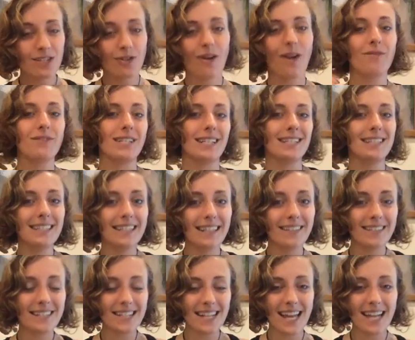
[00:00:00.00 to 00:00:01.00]
You have to clean
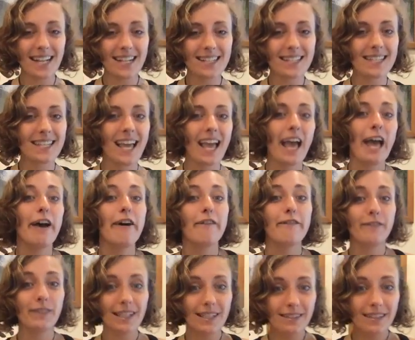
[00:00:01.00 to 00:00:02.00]
the tanks,
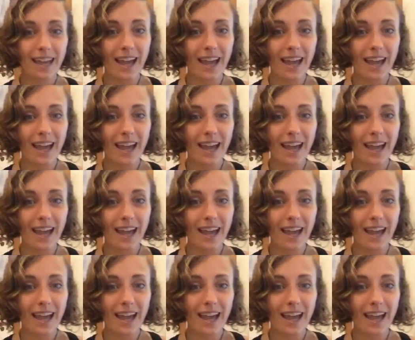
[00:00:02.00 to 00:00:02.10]
feed the